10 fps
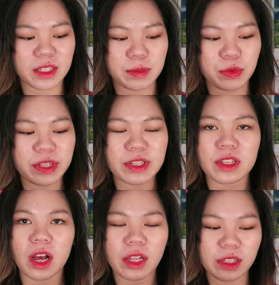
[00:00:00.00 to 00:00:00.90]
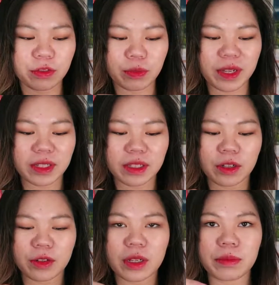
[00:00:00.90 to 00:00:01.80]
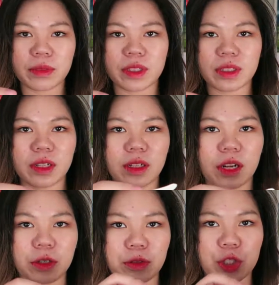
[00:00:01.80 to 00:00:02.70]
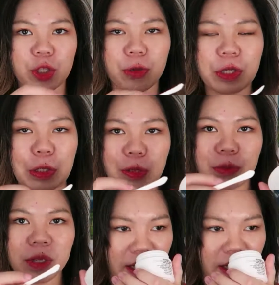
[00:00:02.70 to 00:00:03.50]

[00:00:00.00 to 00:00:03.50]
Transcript: It's pretty solid for being like a cream. It's a little hard to show you.